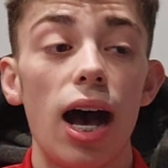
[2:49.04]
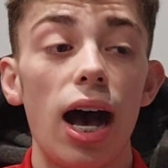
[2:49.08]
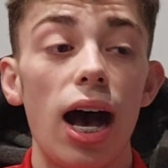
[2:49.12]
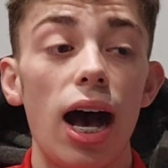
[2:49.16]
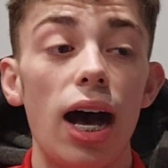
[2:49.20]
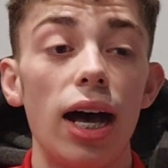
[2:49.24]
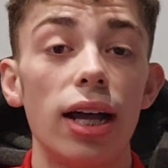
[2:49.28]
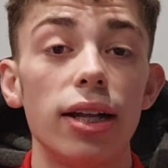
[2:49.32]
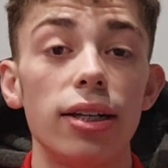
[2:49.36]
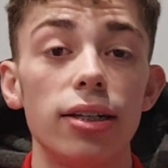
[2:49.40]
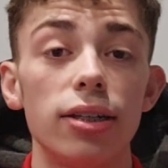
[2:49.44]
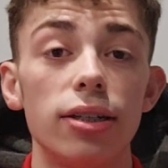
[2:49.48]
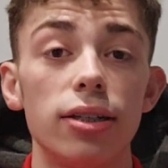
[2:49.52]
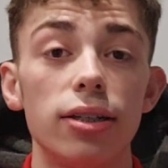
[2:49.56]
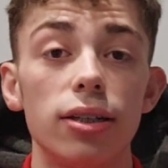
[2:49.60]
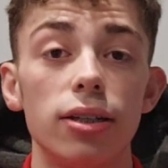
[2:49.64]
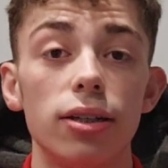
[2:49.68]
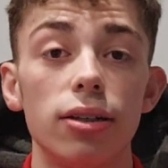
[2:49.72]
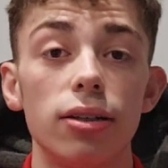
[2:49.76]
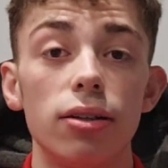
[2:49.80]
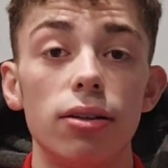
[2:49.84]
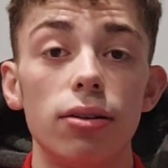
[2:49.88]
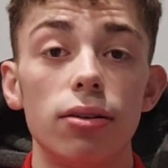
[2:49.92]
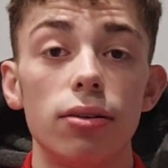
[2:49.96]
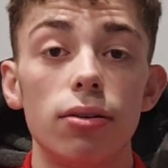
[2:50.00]
And
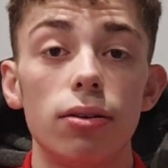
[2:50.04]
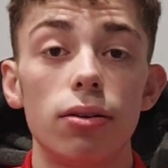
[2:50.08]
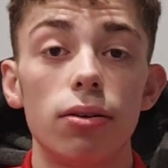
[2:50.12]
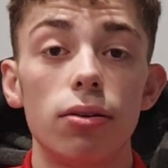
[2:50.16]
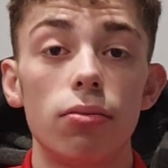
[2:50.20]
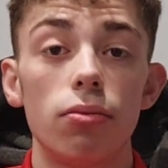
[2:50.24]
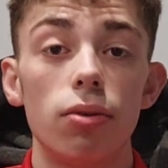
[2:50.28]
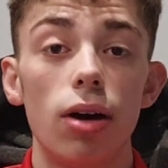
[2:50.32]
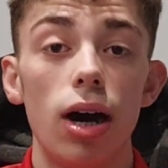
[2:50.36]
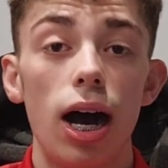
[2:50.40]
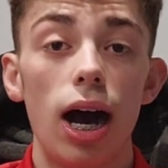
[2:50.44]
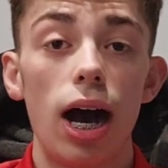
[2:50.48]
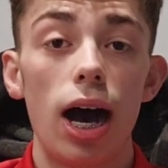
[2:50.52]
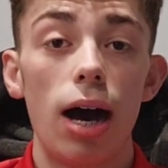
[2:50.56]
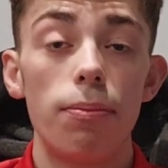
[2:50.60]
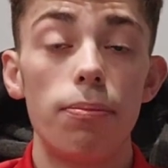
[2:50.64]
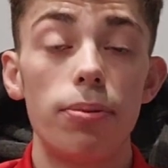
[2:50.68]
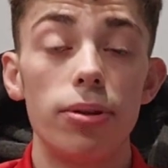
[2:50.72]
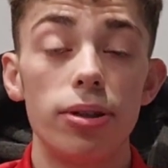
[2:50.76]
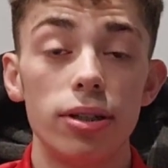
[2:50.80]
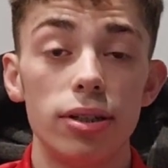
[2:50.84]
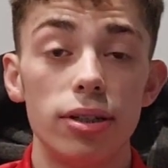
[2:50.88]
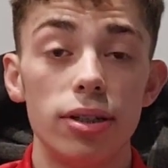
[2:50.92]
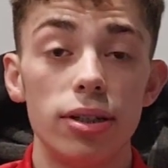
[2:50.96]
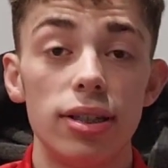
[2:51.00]
what
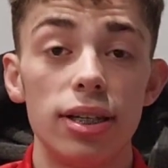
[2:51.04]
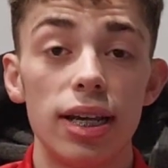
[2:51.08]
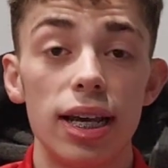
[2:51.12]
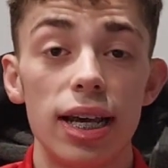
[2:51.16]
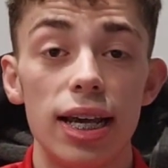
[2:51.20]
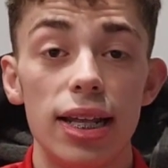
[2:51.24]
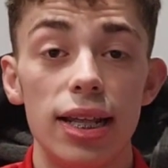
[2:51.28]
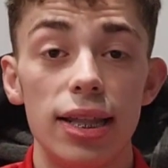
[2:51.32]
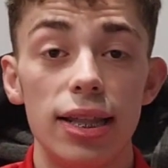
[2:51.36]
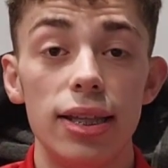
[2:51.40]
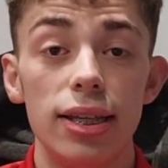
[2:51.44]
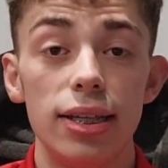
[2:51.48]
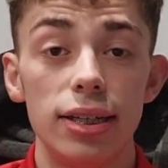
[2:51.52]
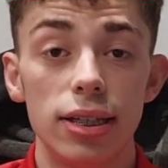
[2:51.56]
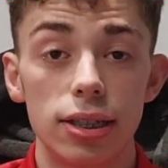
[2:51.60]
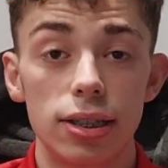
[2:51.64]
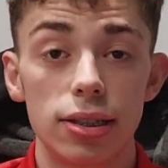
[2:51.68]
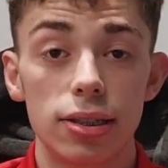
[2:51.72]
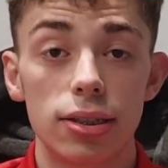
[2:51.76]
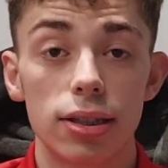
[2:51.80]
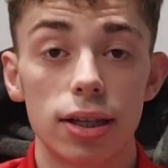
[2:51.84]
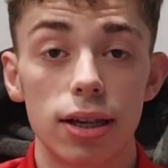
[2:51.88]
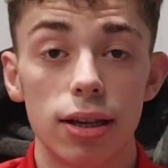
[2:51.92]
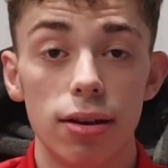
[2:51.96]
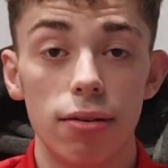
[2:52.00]
happens in
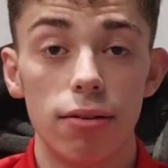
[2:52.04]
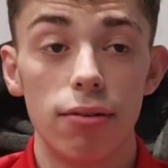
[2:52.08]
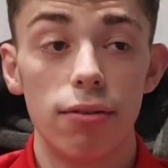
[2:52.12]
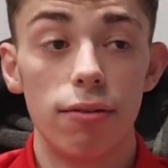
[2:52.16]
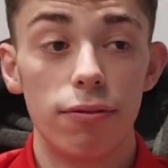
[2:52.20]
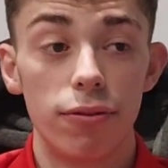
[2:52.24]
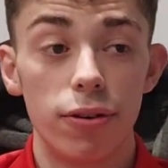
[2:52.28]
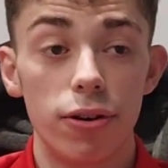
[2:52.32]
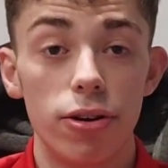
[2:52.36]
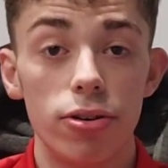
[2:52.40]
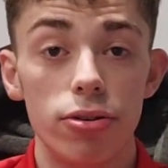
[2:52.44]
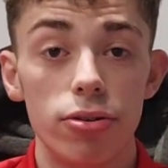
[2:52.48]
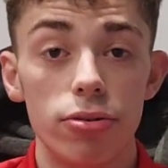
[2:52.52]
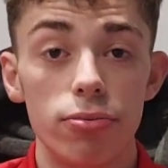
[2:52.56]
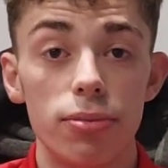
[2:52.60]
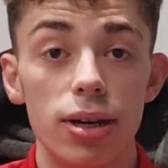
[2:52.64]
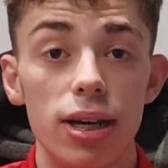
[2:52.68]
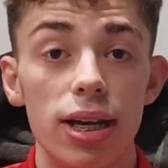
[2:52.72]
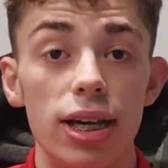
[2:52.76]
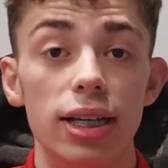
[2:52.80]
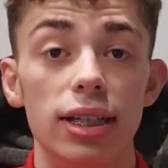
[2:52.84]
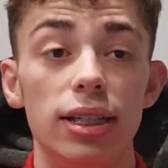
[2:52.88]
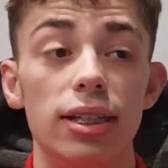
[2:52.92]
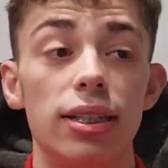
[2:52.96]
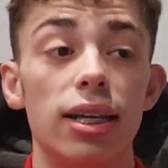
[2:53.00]
this
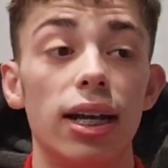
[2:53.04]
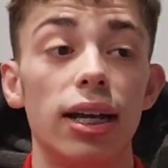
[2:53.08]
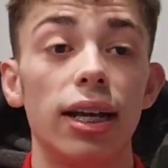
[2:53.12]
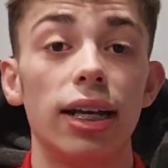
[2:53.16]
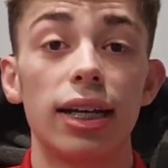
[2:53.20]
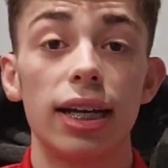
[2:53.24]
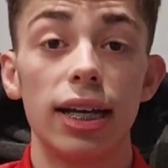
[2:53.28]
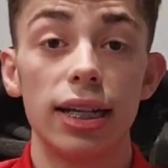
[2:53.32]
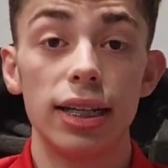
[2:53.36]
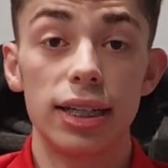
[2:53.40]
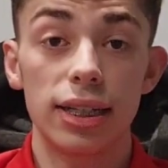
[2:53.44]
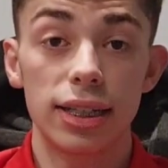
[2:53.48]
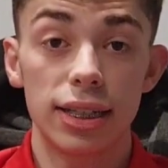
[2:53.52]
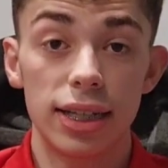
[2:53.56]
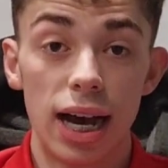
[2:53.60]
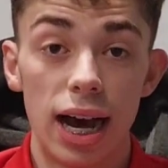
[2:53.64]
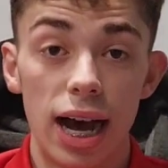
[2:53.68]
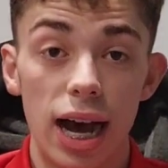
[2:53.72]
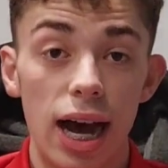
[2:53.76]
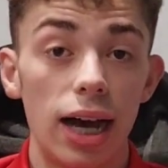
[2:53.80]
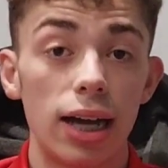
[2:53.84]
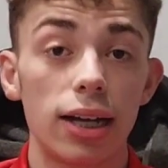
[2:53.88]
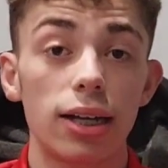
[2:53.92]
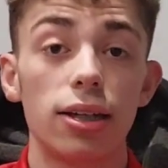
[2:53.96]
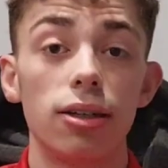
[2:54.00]
film is that it gets
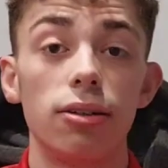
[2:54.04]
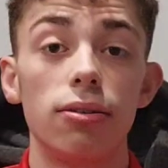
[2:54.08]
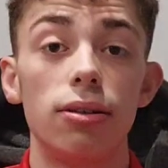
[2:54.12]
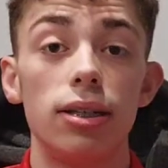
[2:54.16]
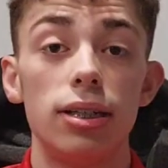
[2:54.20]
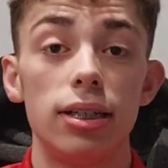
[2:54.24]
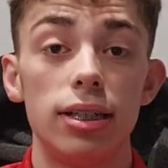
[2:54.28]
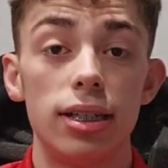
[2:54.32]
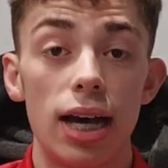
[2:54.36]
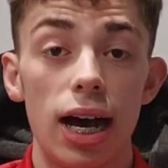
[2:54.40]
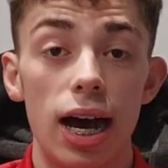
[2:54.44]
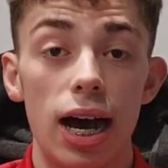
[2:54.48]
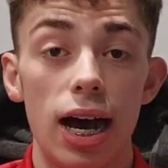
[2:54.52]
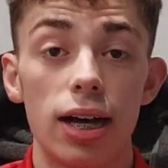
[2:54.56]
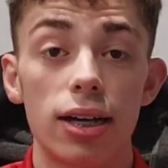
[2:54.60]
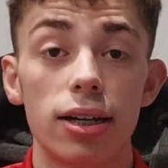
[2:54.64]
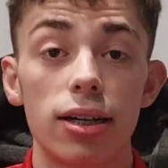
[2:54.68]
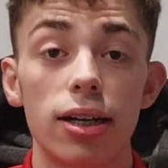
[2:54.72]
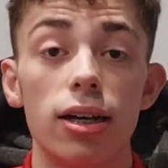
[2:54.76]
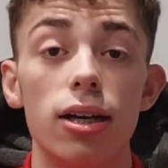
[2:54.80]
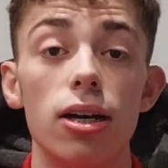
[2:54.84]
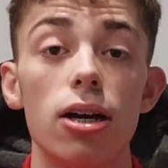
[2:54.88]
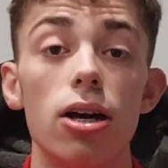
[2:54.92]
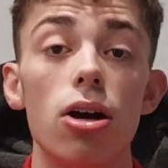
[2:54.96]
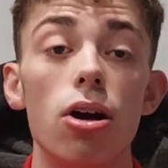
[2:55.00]
darker and
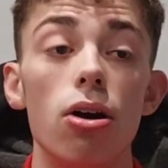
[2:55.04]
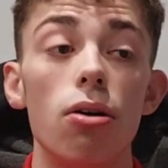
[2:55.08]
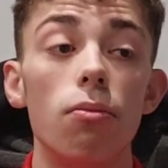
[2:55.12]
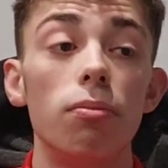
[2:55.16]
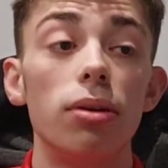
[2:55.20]
darker.